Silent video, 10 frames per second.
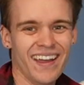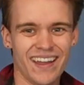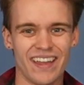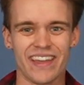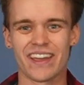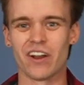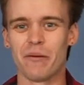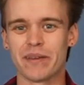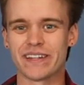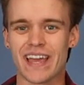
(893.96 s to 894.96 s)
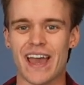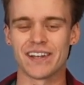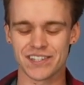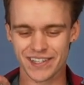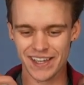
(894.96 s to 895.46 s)
And they can all be
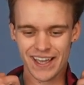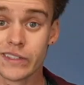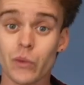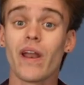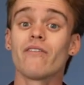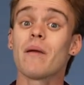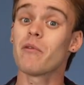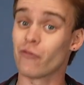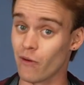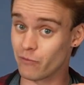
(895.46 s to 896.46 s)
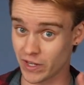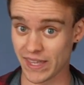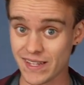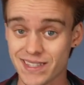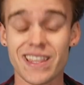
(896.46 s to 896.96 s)
attached. So whenever I perform for
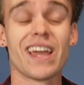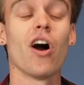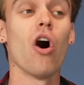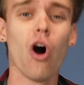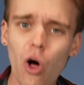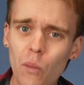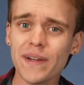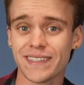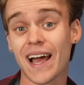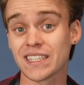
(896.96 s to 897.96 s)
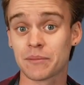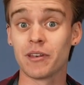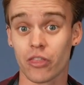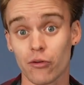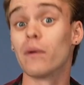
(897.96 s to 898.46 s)
kids, they always ask me to
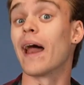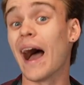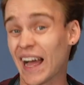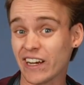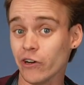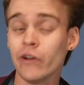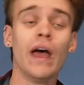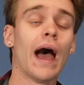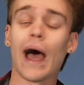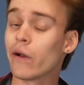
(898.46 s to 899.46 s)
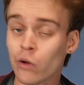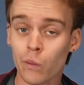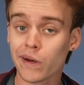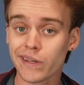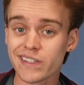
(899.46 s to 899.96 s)
throw it higher. I don't know
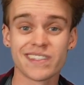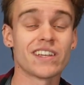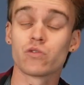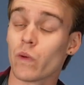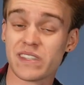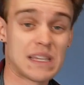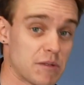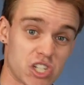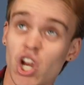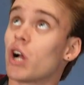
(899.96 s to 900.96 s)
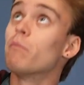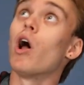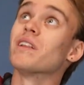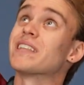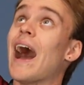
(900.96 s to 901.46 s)
what it is, they just want to see me chuck a
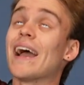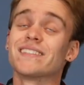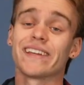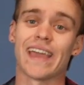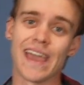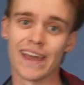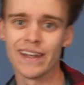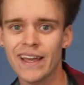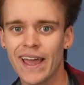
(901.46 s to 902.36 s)
ball as high as I can.